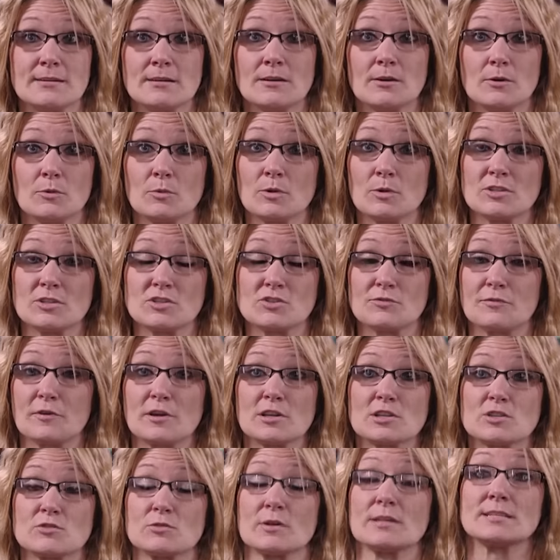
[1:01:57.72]
ear, which
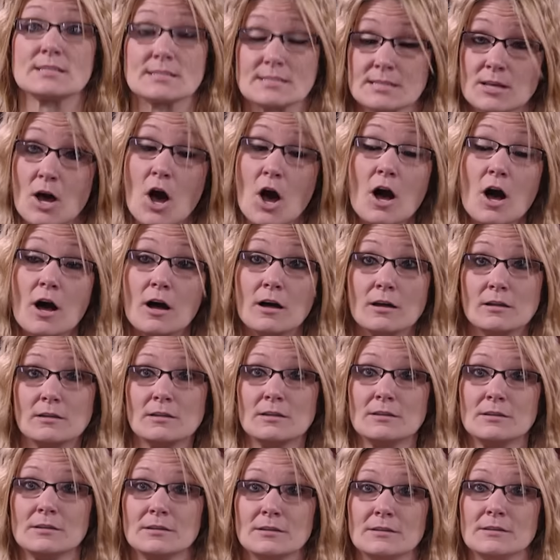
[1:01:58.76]
frustrates us all,
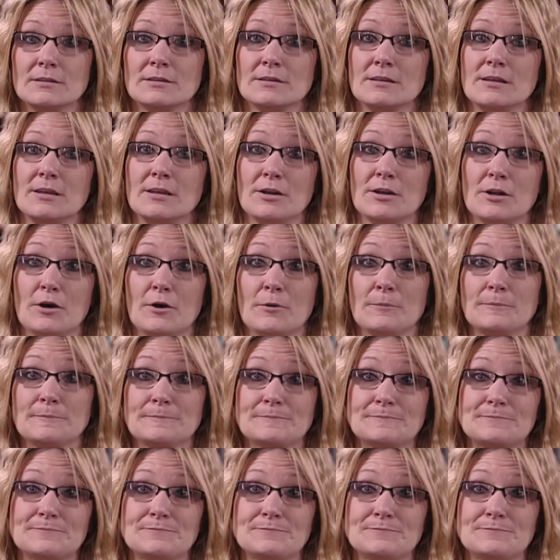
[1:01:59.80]
you know?